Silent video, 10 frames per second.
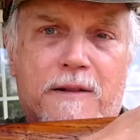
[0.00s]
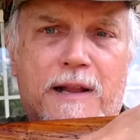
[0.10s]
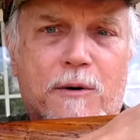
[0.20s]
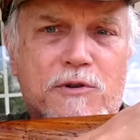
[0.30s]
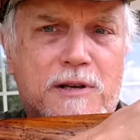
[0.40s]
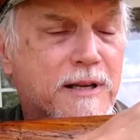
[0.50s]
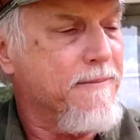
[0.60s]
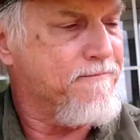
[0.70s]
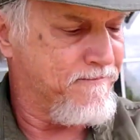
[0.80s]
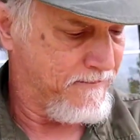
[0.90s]
That was a hit.
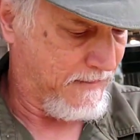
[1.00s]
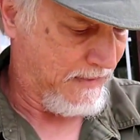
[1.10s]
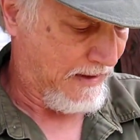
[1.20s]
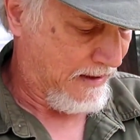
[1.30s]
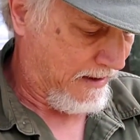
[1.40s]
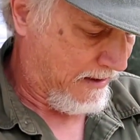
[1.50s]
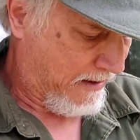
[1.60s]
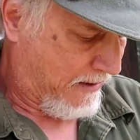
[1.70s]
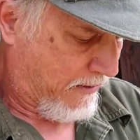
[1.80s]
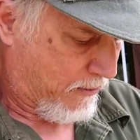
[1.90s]

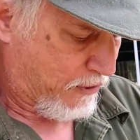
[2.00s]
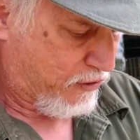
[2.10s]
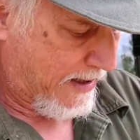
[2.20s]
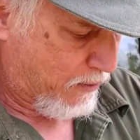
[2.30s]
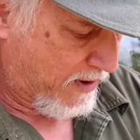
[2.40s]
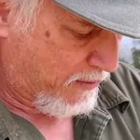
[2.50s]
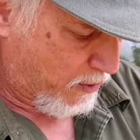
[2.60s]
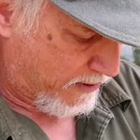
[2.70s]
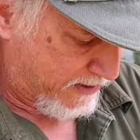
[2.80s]
We'll try one more,